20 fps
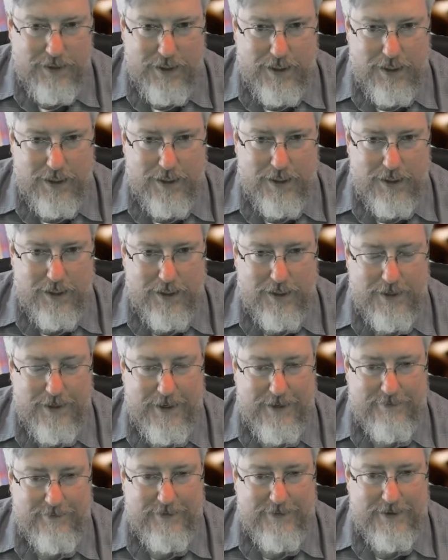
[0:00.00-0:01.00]

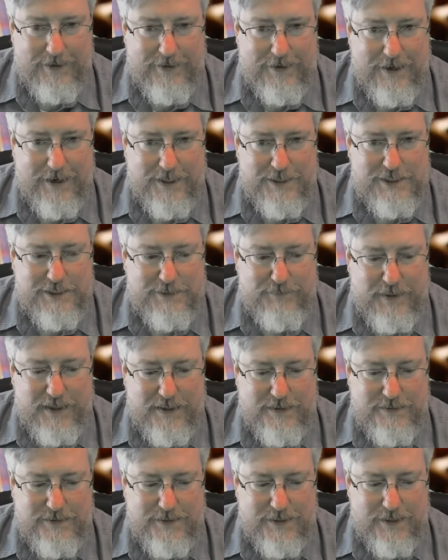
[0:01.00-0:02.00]
And then I
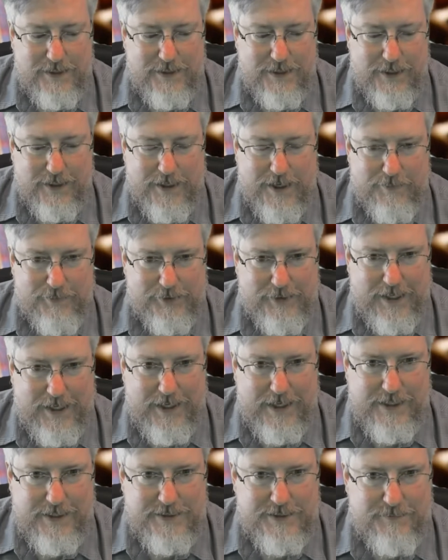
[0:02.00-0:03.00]
spent a couple
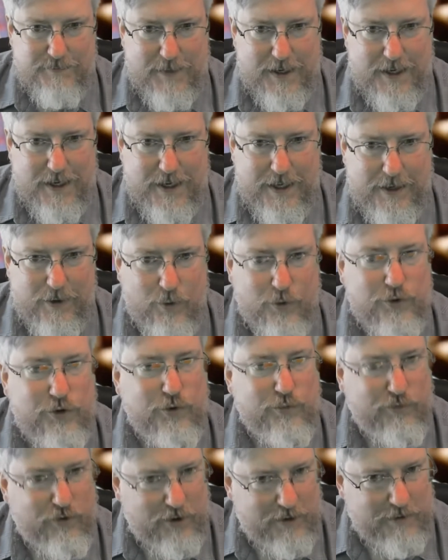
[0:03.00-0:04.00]
days. My
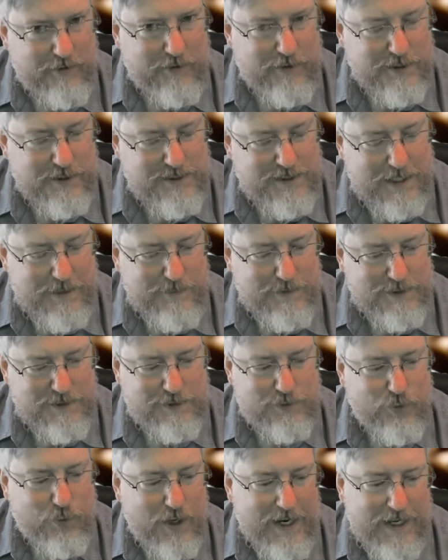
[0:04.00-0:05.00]
older brother, his name is
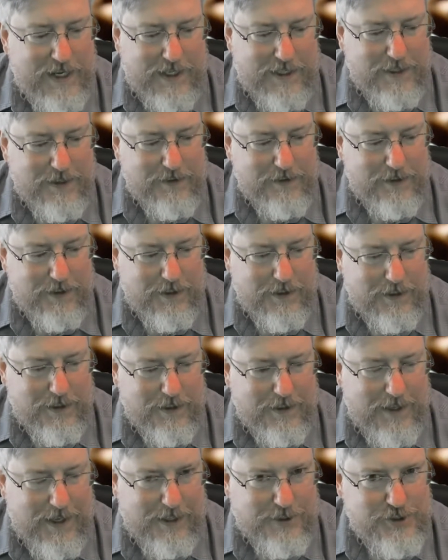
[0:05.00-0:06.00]
Dwayne,
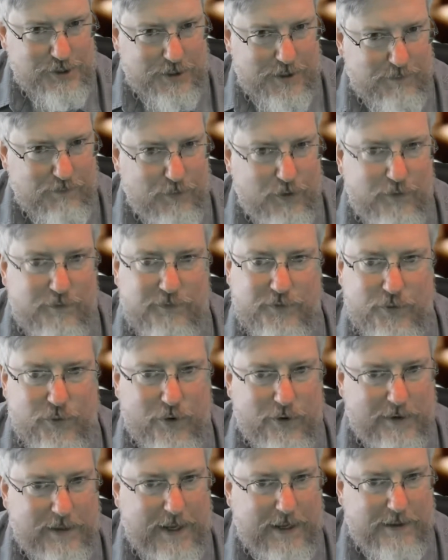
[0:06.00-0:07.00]
actually moved to
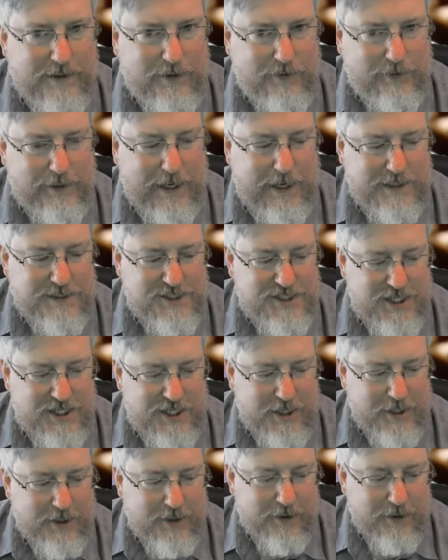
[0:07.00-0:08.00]
Orlando last
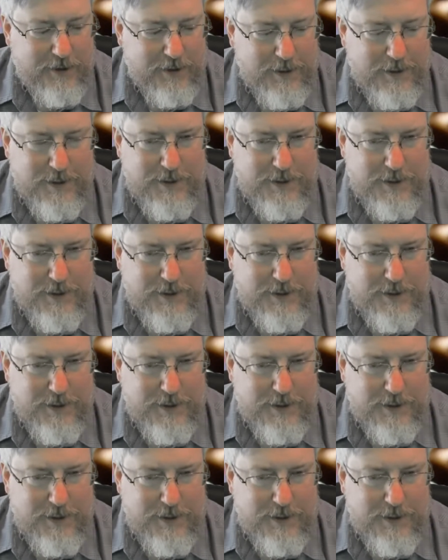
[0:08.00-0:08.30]
year.